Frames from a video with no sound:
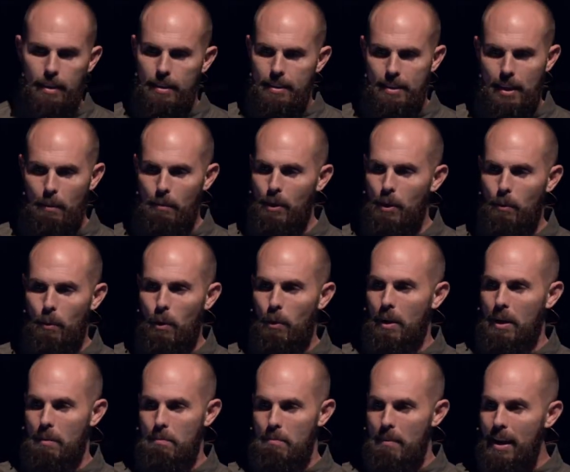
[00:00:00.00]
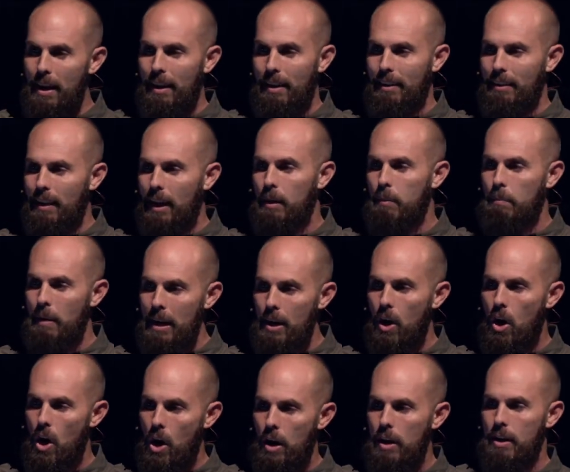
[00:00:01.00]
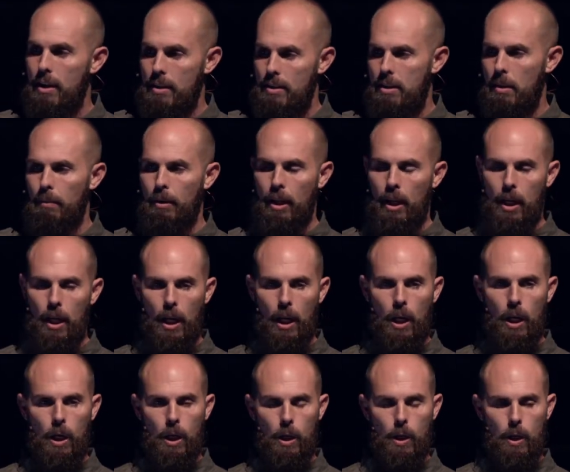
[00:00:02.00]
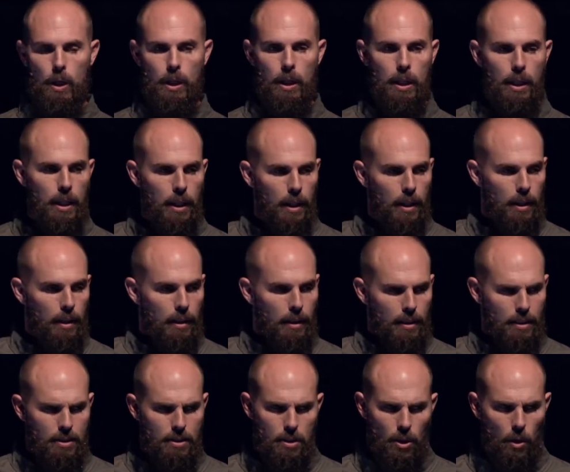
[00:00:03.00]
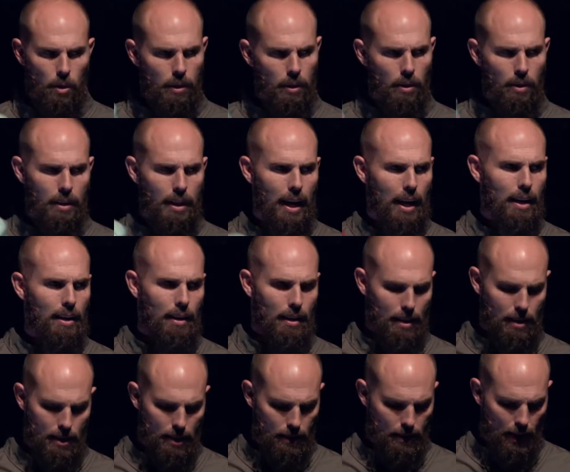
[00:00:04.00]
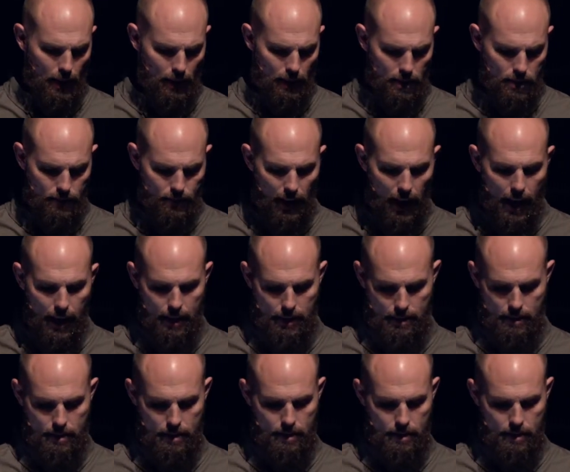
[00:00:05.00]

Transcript: Some of you won't admit, like, be honest. Some of you like, oh, it's totally organic, okay? It's fine,